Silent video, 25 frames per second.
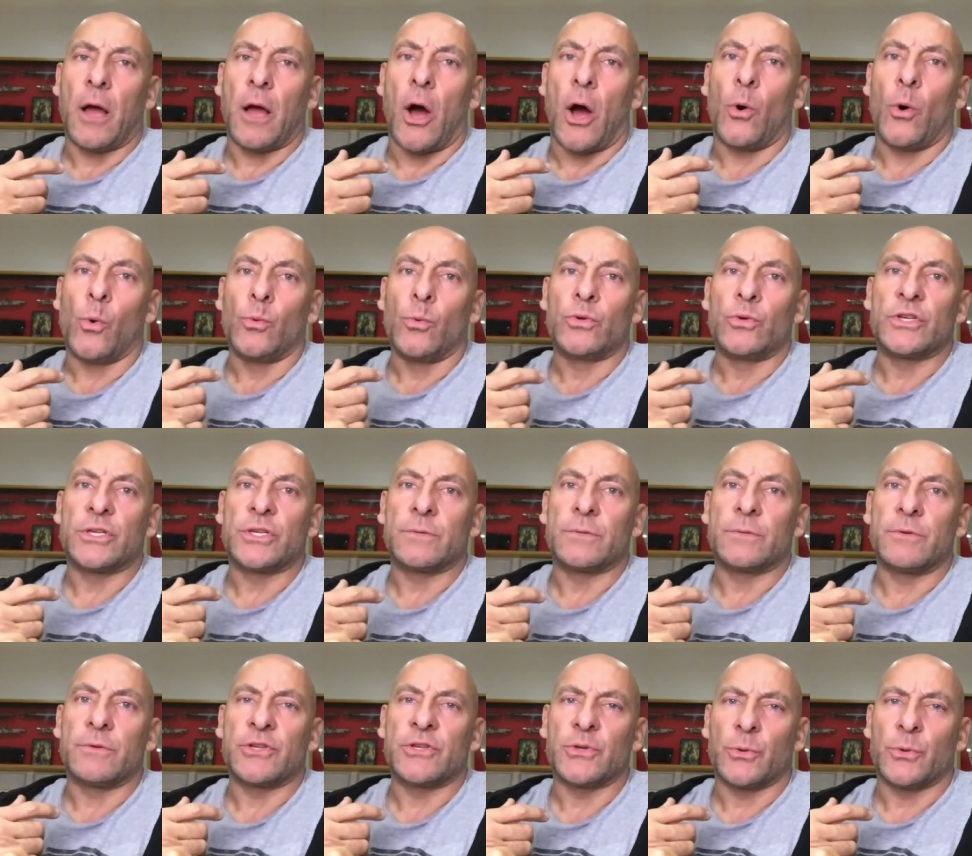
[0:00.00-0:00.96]
old
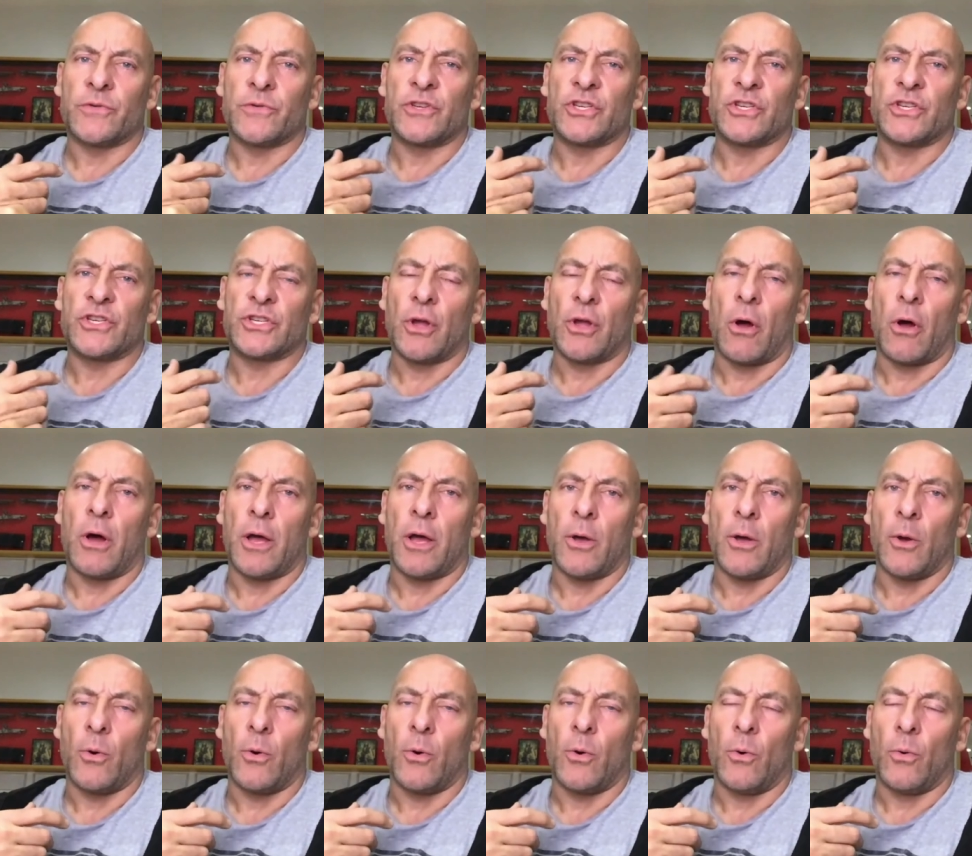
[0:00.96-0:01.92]
sort of
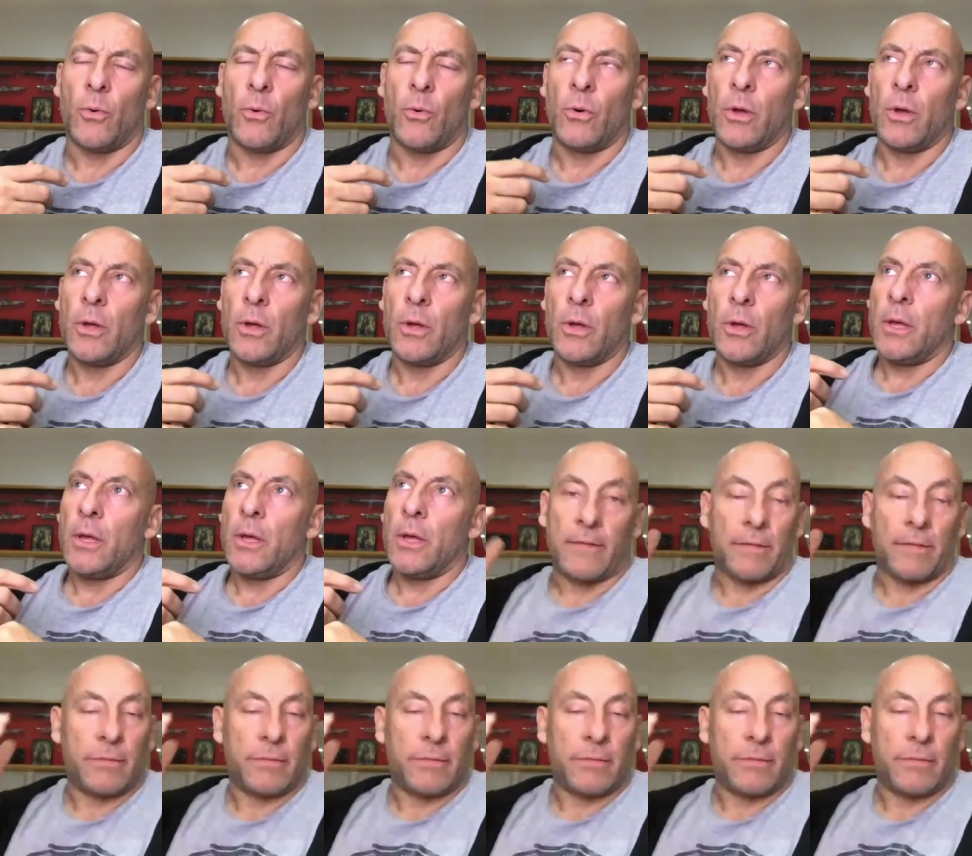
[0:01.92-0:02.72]
style that